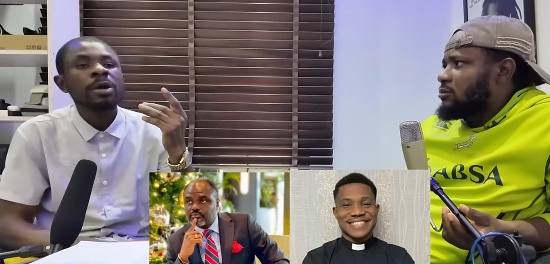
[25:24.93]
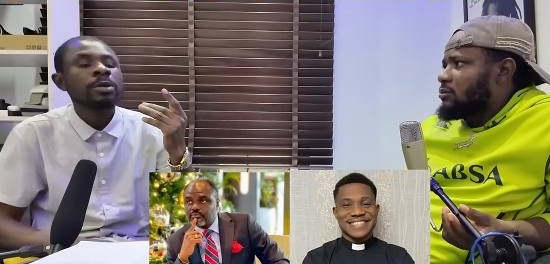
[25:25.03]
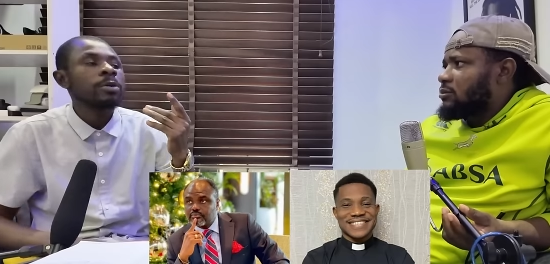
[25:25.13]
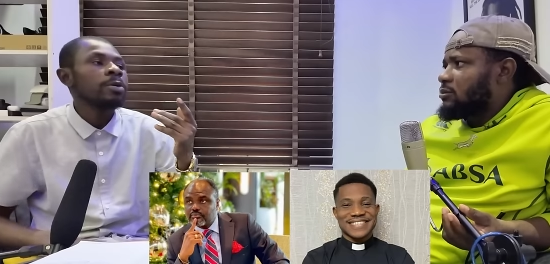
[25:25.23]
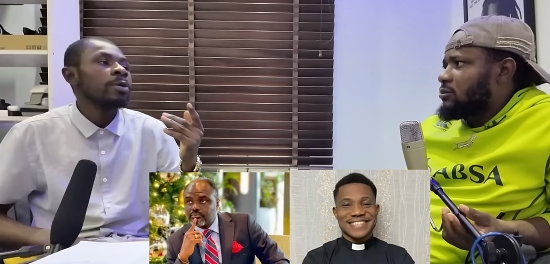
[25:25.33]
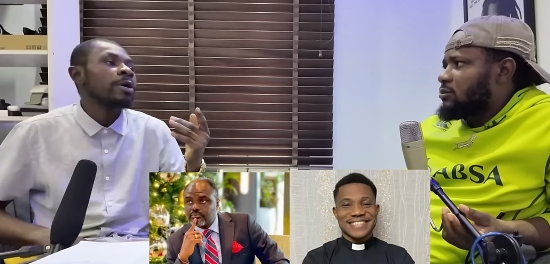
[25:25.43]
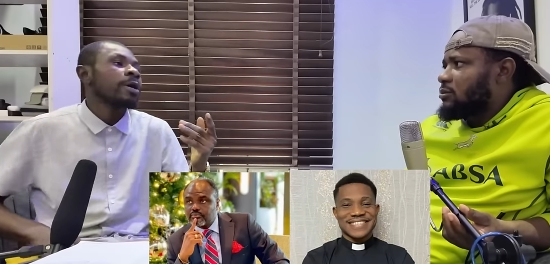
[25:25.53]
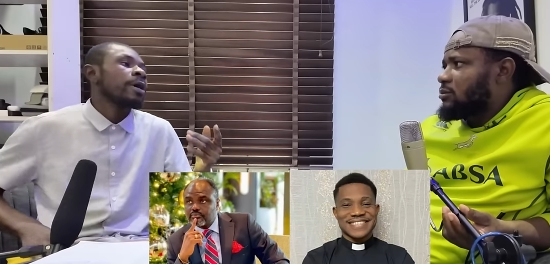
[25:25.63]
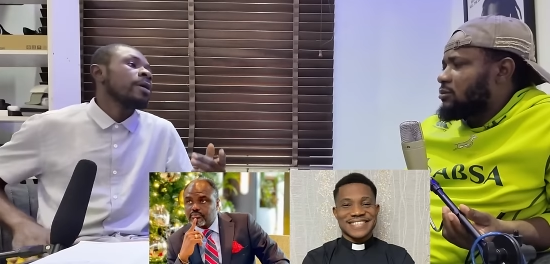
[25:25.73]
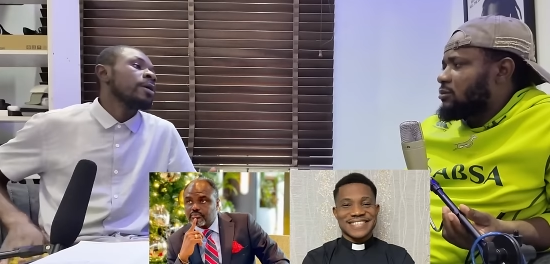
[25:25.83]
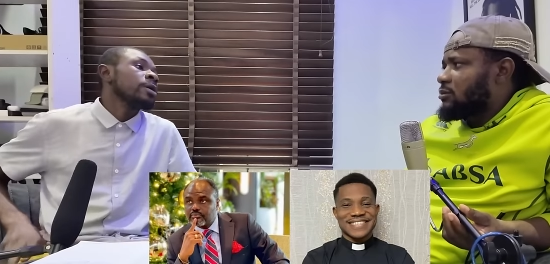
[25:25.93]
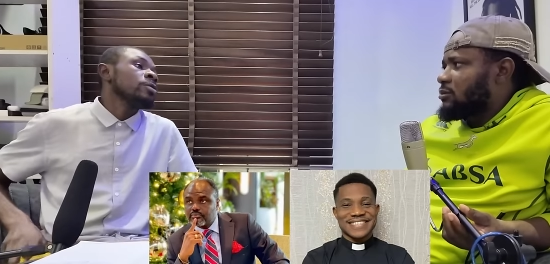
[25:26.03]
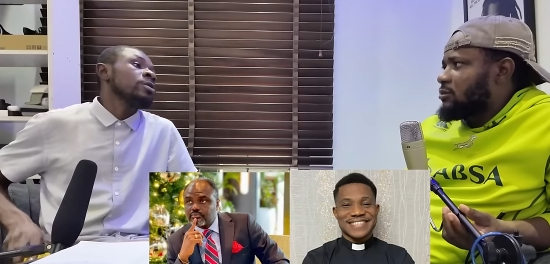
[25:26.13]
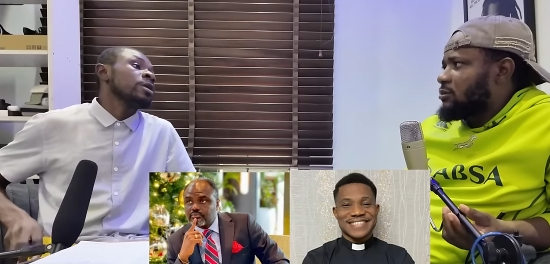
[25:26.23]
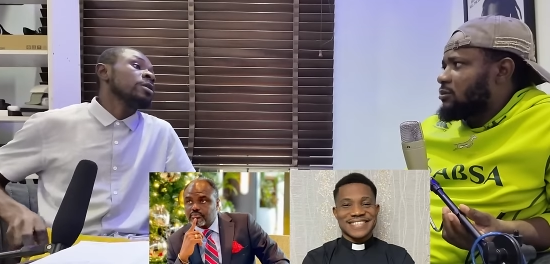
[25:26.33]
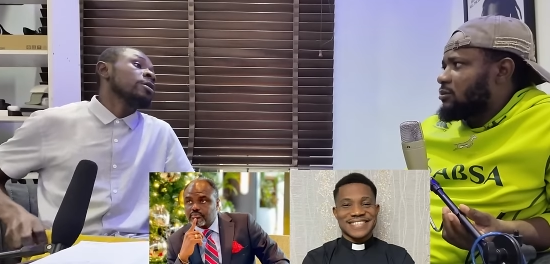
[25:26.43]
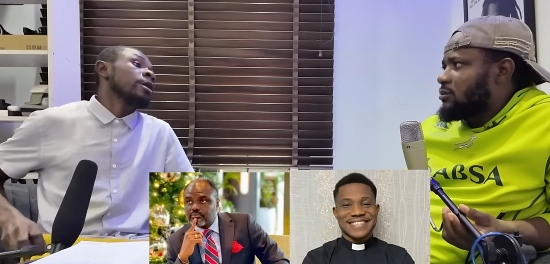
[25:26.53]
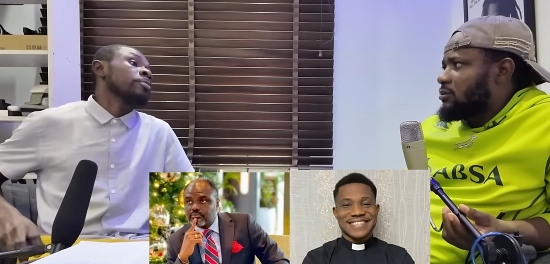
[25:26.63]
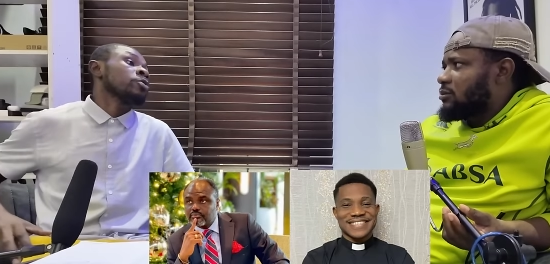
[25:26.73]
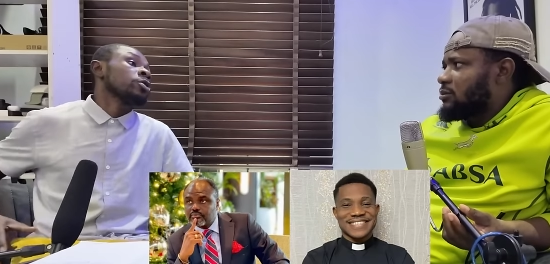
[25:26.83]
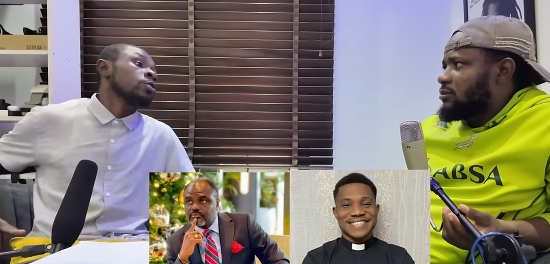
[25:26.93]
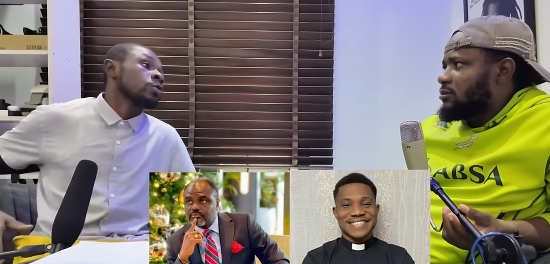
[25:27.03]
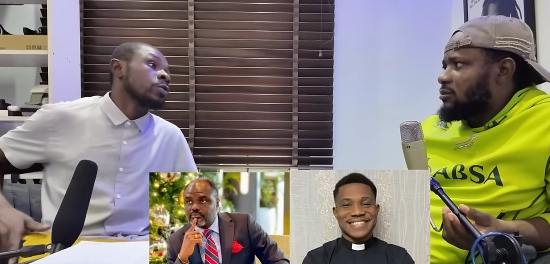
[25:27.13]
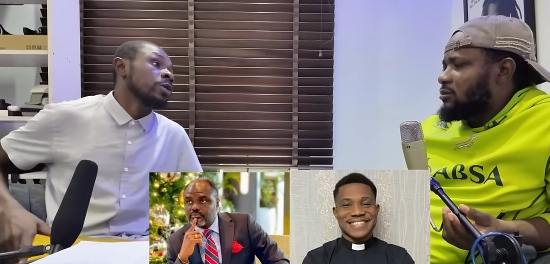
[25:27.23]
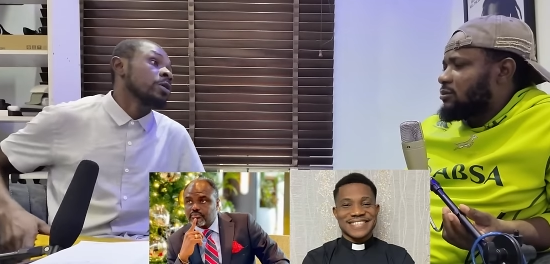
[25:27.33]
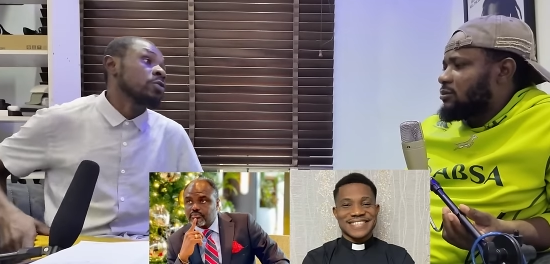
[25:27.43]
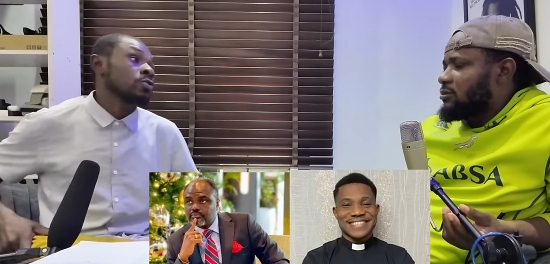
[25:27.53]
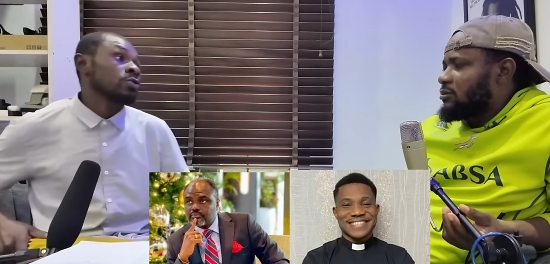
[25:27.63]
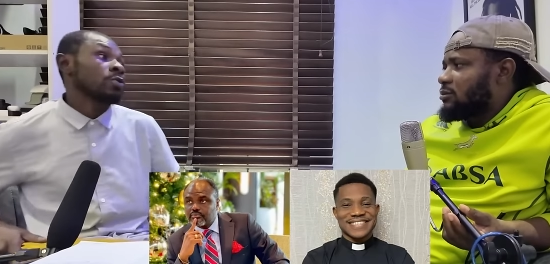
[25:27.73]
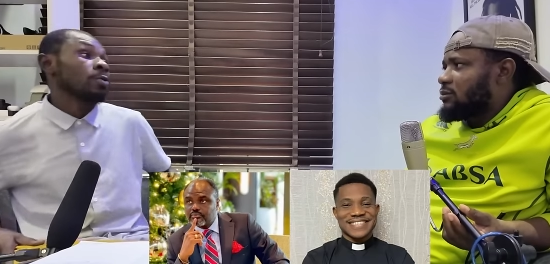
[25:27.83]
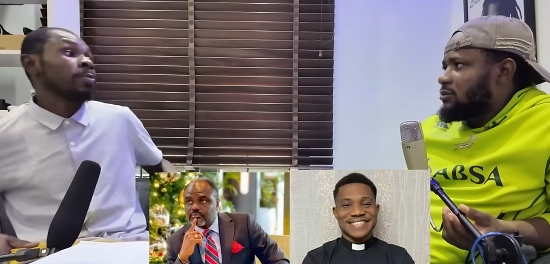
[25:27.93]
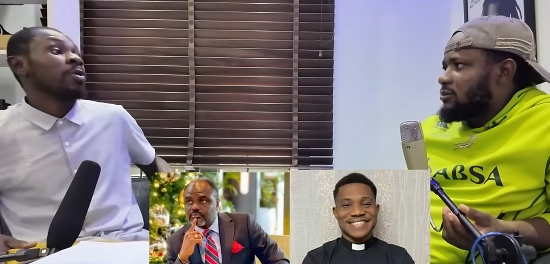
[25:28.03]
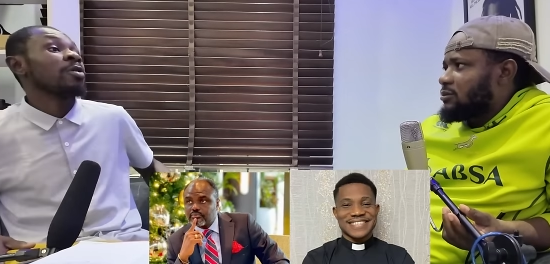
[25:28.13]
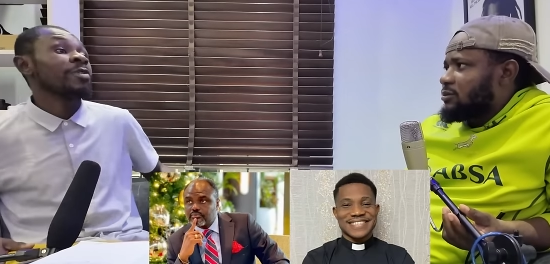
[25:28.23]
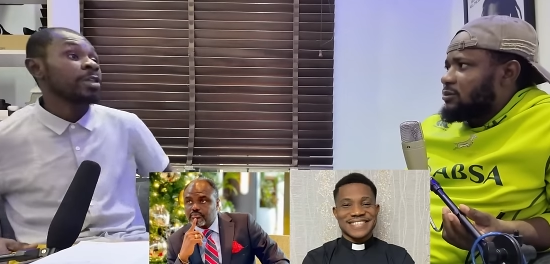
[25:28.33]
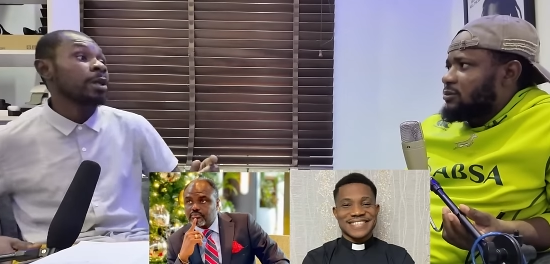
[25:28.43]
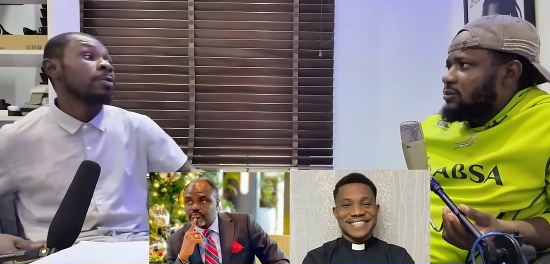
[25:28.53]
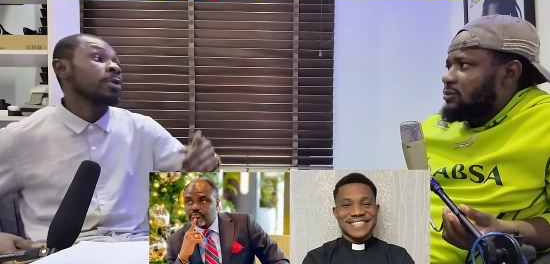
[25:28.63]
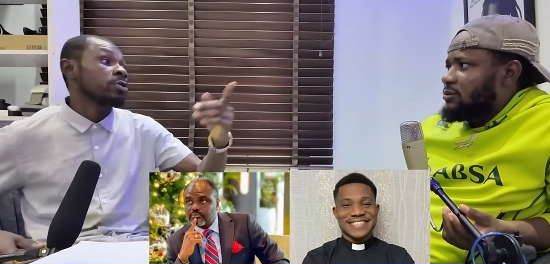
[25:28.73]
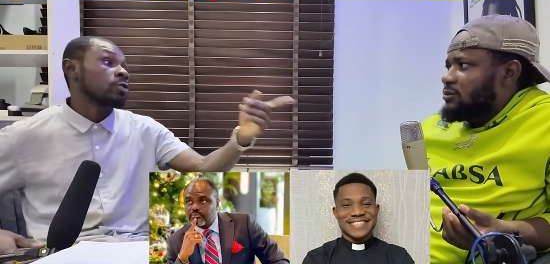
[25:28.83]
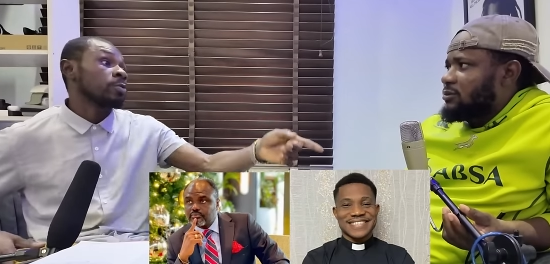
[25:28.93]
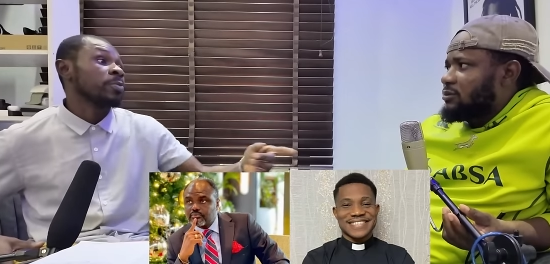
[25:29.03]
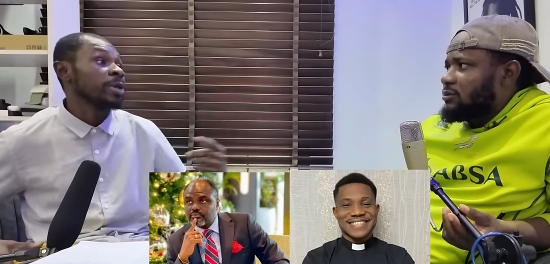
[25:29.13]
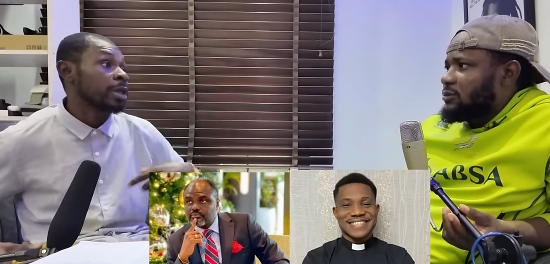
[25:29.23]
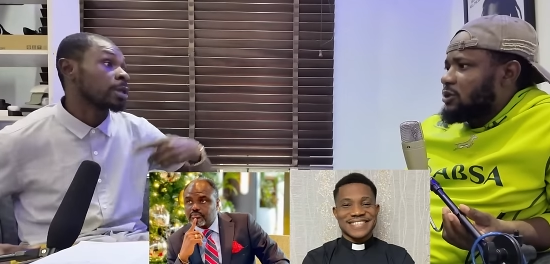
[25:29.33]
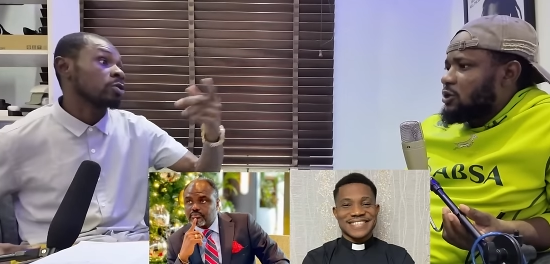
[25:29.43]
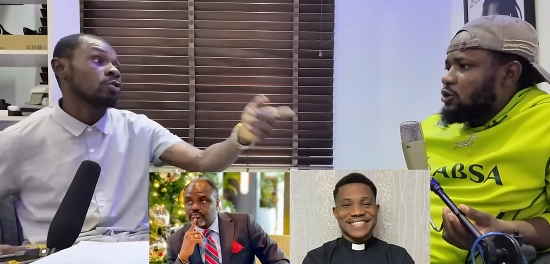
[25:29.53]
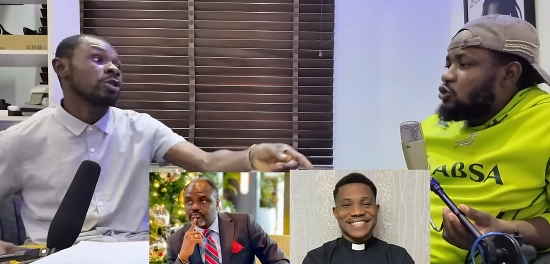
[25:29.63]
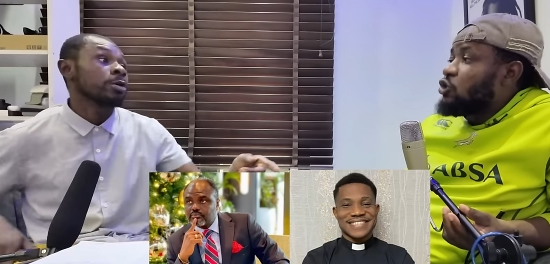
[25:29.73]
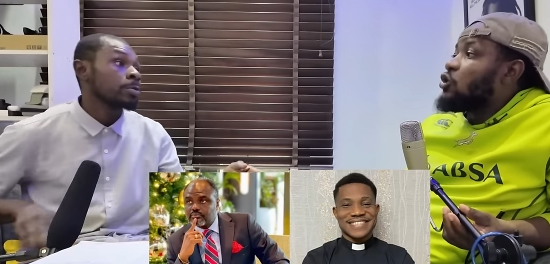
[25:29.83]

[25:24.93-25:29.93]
Speaker 1: I don't. I don't think the right position to say is to stop, because by the time we stop, it means that they judge.